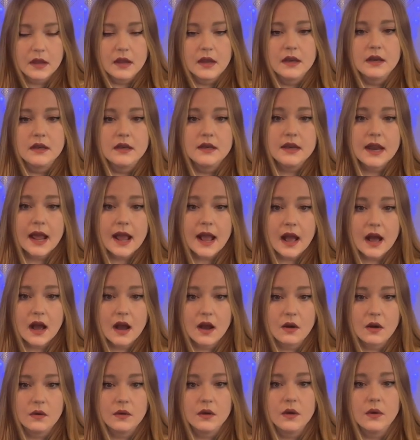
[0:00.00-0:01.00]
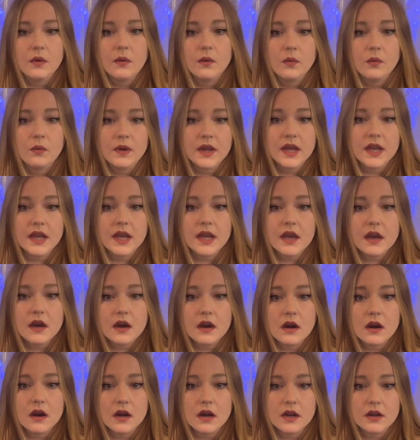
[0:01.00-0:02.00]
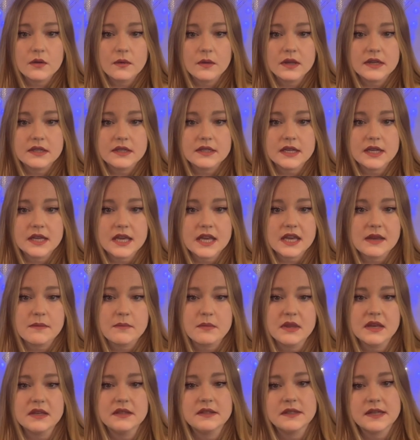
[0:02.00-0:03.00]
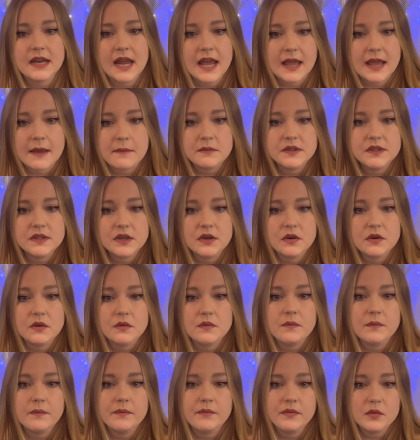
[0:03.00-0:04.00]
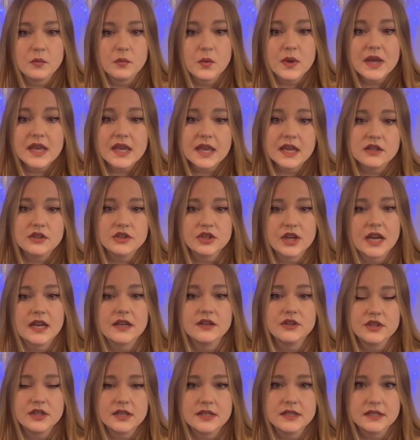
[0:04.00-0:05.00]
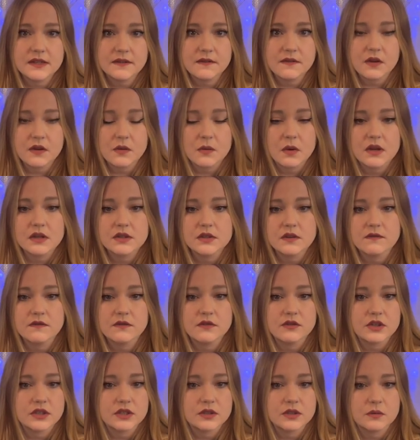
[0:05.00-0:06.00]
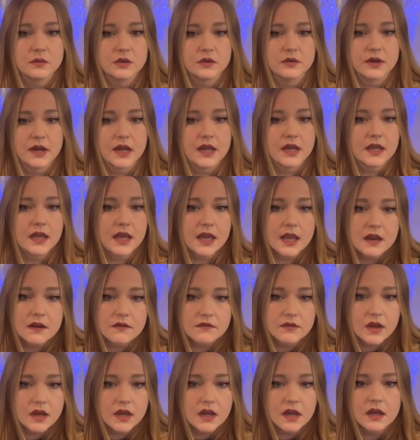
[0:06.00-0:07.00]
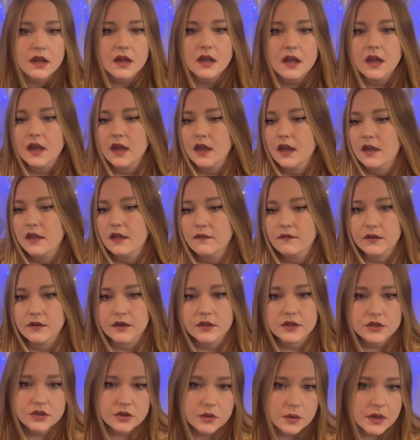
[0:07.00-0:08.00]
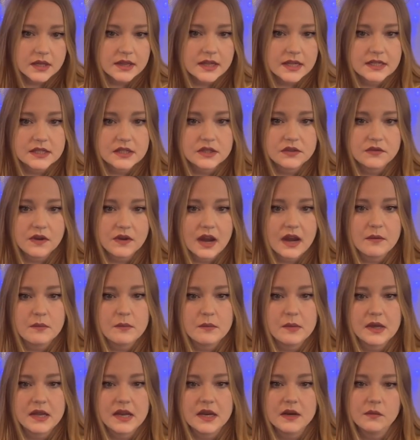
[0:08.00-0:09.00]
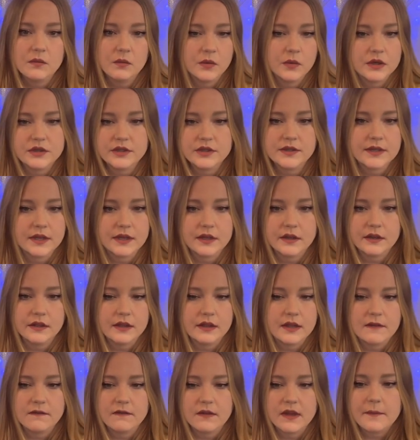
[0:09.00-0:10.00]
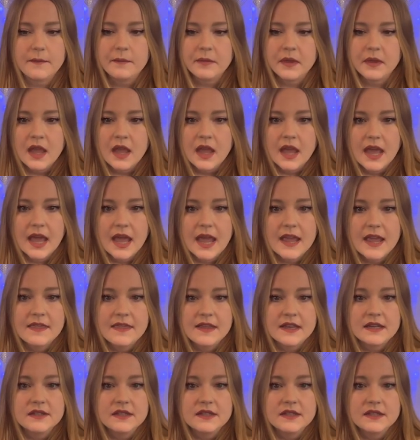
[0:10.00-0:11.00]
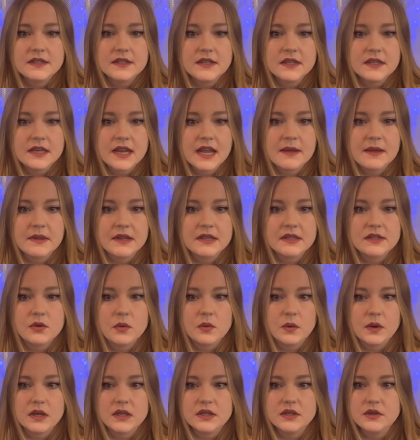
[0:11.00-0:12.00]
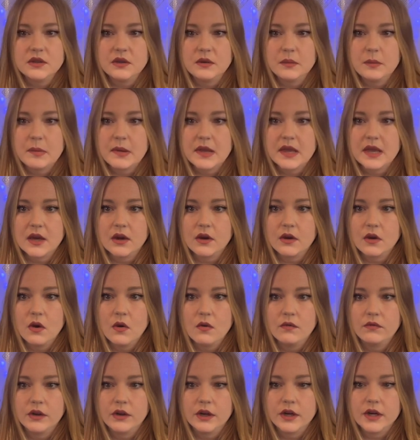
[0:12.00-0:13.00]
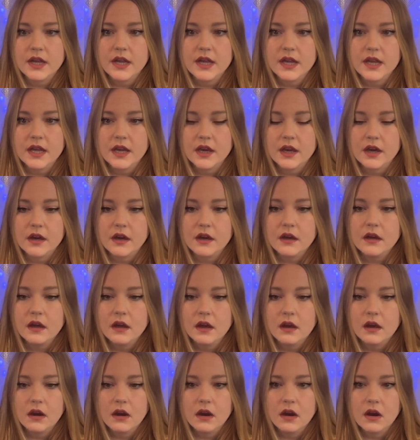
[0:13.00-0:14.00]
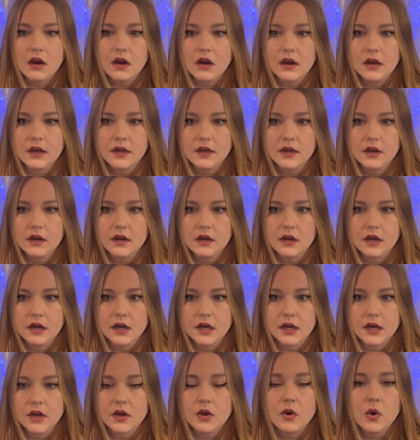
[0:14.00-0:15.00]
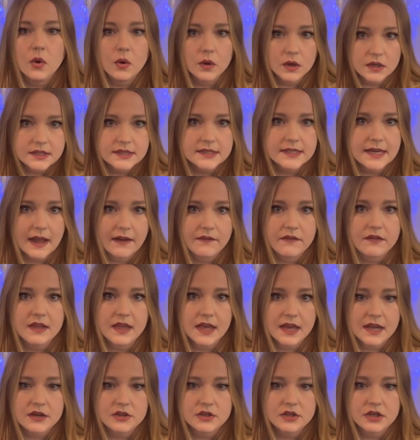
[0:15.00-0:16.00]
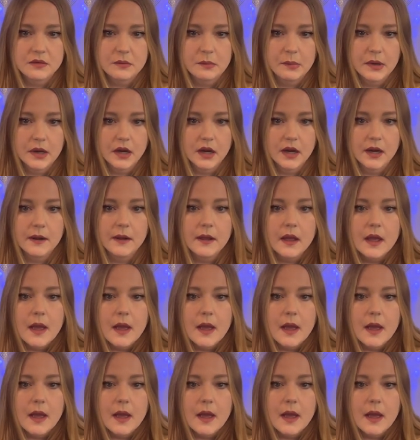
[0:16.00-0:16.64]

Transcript: Now we are going to keep this name. So we can change this if you want to, if you just want to write Canva for short, that's fine, but we're just going to leave it. And this is the name that's going to appear over here on our course navigation bar.